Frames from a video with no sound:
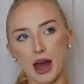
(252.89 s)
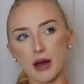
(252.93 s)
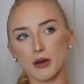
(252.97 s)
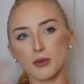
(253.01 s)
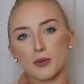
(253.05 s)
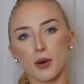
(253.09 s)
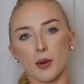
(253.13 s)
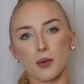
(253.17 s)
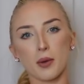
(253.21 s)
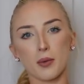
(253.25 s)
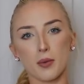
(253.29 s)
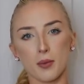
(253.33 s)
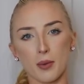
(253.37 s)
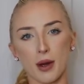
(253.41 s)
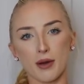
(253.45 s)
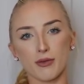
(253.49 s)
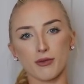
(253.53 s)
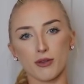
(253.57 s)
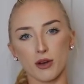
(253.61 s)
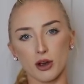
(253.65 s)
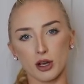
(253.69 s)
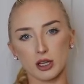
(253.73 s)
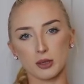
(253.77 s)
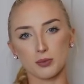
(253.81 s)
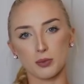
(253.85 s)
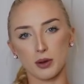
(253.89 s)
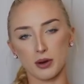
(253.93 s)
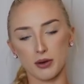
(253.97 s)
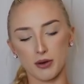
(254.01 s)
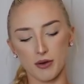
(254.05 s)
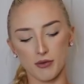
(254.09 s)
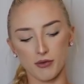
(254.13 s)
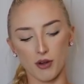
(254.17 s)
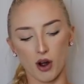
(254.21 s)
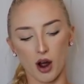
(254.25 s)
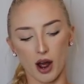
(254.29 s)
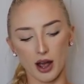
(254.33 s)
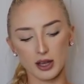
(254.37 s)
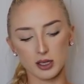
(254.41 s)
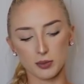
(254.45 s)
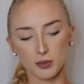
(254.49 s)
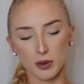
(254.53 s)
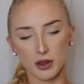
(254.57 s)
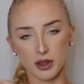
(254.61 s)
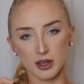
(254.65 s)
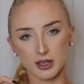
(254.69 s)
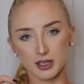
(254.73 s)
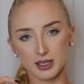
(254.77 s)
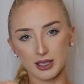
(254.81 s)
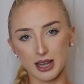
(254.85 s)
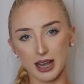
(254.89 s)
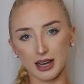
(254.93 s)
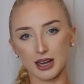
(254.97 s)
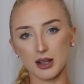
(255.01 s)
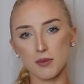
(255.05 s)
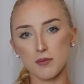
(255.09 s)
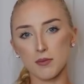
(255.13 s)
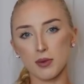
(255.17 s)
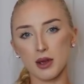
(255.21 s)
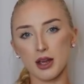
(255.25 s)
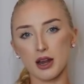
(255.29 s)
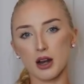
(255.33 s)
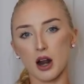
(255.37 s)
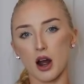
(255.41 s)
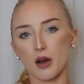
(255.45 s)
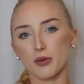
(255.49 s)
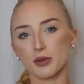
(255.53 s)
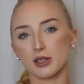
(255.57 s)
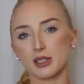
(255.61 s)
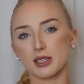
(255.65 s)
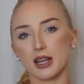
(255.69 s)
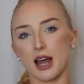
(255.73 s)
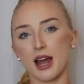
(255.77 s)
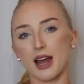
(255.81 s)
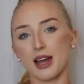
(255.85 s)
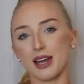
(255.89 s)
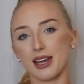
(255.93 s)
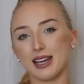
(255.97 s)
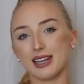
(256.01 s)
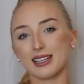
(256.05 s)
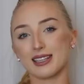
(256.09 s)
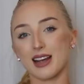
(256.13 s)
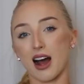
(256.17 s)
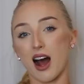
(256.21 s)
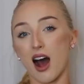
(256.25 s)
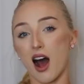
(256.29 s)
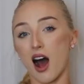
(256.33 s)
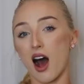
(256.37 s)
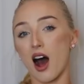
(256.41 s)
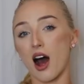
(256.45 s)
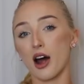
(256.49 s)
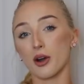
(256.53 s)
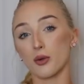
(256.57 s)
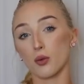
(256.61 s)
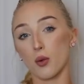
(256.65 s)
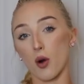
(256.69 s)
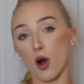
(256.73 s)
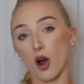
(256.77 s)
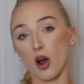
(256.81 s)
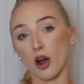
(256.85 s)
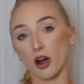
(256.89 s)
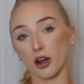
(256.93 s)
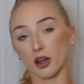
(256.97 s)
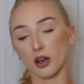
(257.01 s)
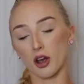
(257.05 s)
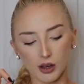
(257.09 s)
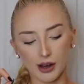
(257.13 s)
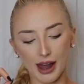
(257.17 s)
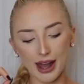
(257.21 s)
That would probably be my first bit of advice, but the second bit I would say is hard work.